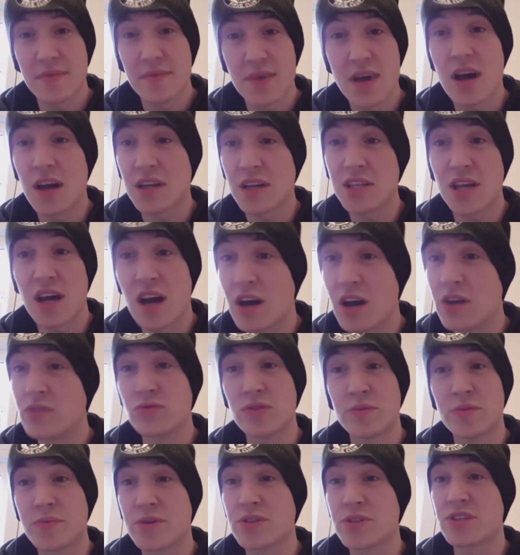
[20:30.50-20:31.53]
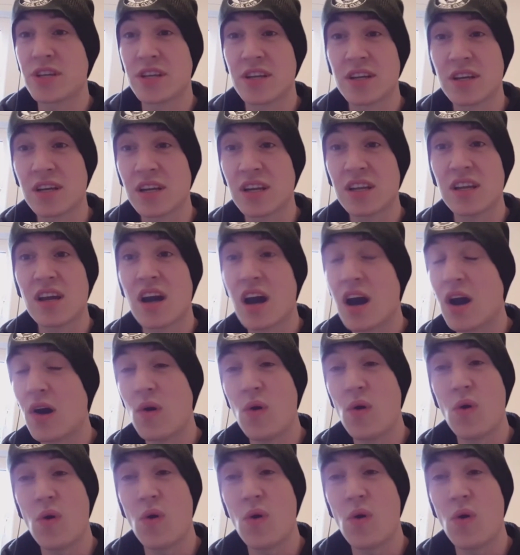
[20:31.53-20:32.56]
I one hundred percent agree. I
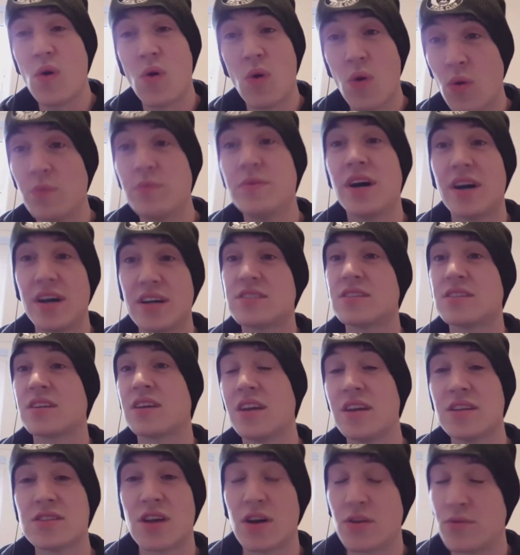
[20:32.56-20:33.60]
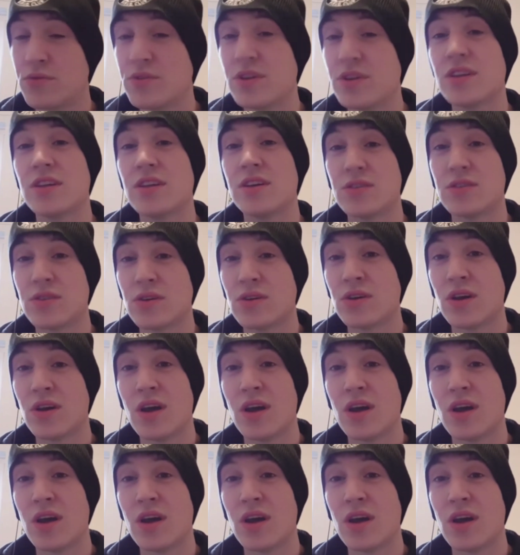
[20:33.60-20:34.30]
hope that is the case. I really do.